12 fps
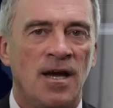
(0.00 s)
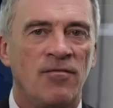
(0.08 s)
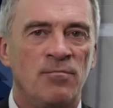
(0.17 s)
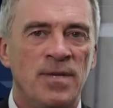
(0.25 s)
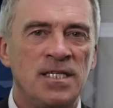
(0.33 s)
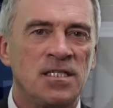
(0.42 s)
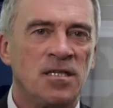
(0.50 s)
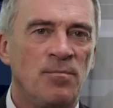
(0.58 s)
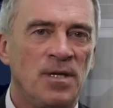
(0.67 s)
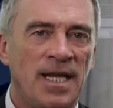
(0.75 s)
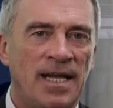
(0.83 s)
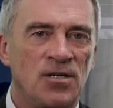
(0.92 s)
have missed the
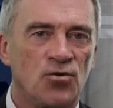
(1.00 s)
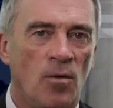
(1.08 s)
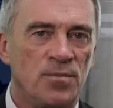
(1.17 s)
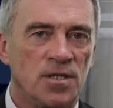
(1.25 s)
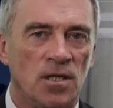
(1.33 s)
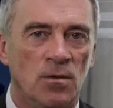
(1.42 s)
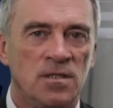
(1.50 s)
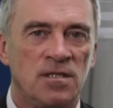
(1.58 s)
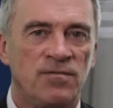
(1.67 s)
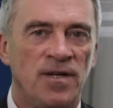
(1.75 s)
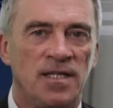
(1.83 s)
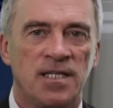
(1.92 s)
planned drop zones
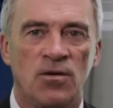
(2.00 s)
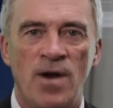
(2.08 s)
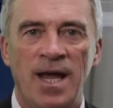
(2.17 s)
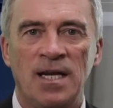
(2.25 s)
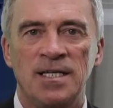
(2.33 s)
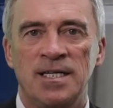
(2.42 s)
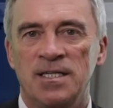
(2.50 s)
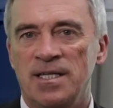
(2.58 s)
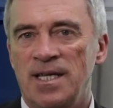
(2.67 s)
and fell directly into